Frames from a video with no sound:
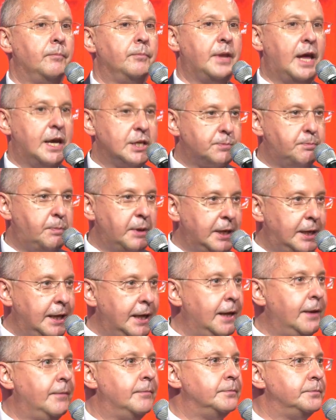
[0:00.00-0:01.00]

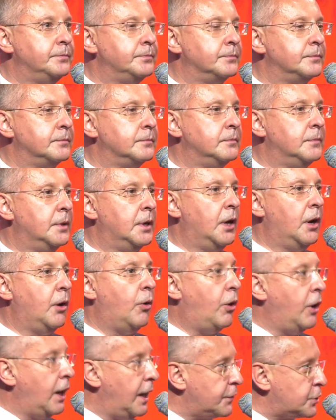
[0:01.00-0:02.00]
SPD,
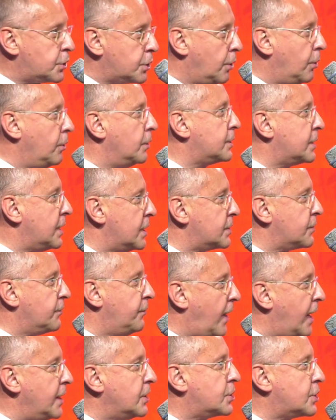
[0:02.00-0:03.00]
Olaf Scholz as
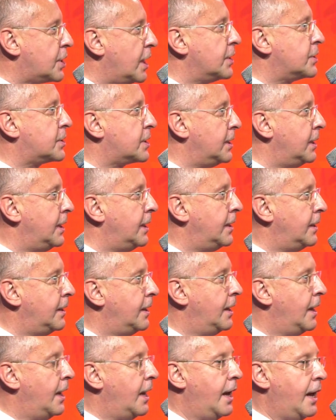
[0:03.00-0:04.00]
Vice Chancellor
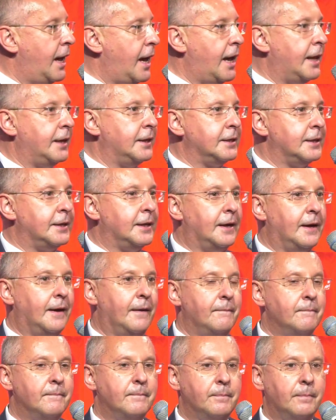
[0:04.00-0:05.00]
and
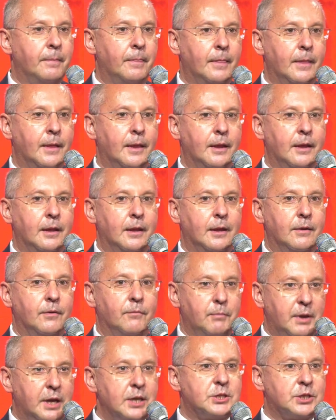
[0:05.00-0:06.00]

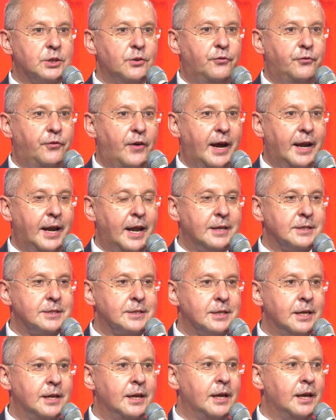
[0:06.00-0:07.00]
Minister of
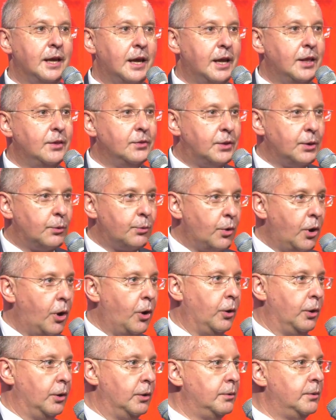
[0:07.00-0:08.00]
Finance, in the
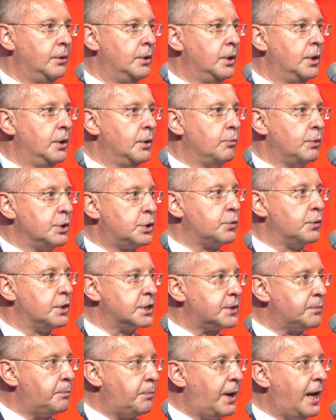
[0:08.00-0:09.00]
role which
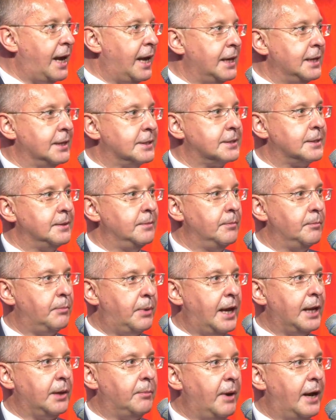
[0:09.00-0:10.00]
was
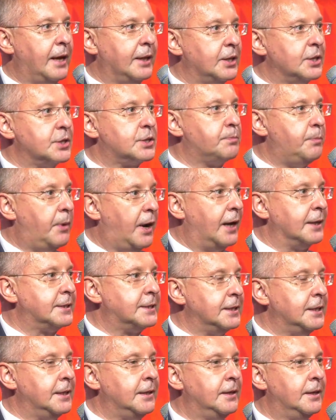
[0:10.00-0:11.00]
played by this
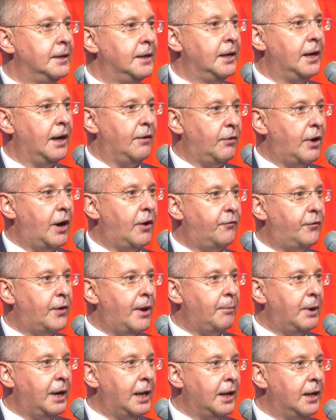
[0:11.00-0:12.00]
party of our
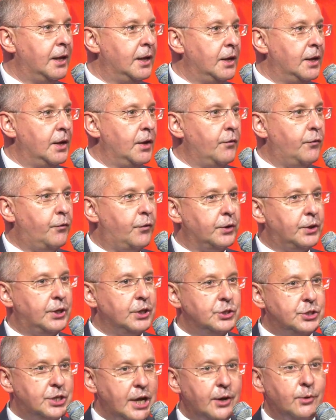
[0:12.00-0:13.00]
family for
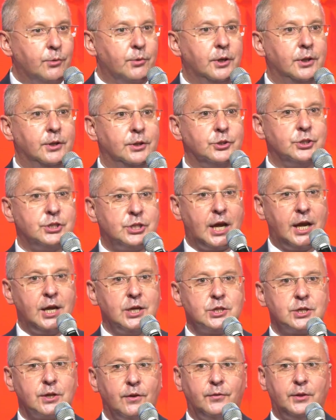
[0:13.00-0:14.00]
the general
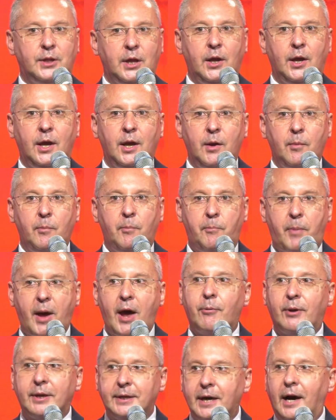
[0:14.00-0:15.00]
change of the
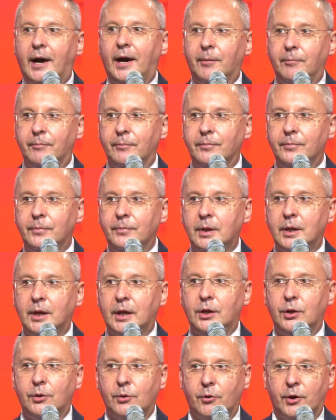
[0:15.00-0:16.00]
paradigm
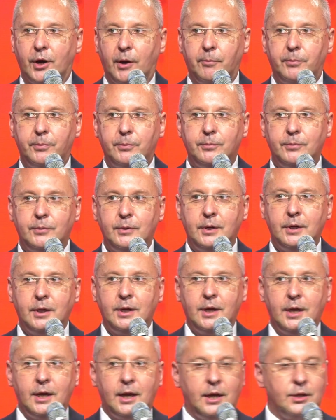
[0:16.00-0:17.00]
in Europe
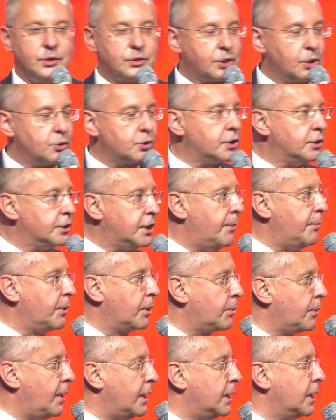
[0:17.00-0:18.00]
in social
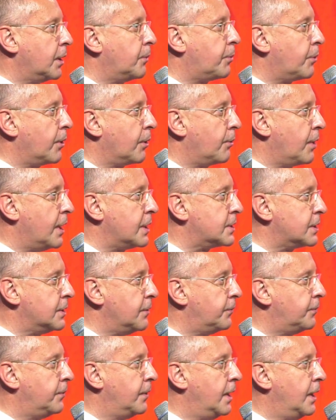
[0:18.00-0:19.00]
democratic
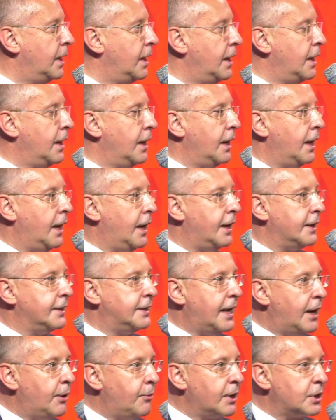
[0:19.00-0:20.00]
progressive
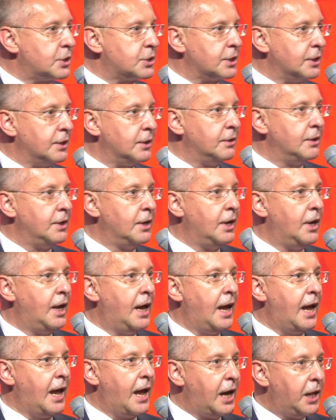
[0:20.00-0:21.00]
direction,
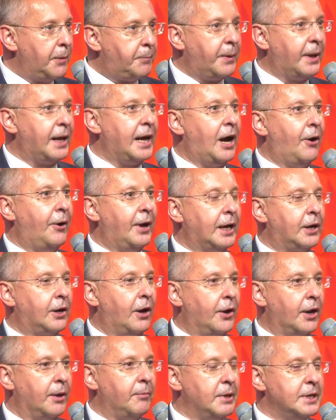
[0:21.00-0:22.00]
helping our
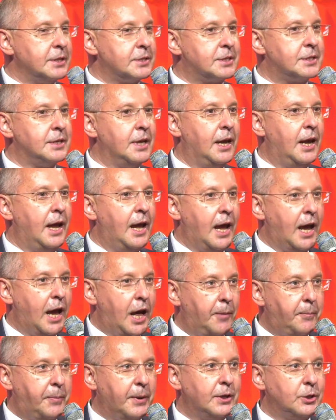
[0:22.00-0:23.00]
economies,
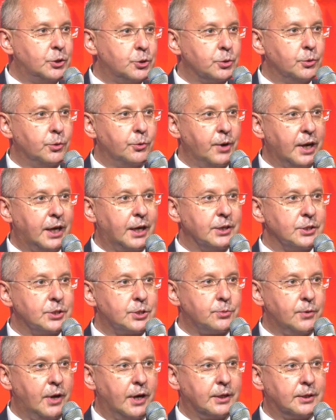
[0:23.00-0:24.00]
helping to
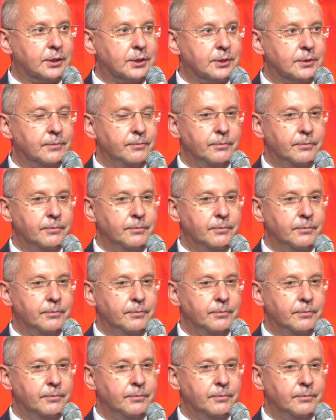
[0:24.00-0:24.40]
reconstruct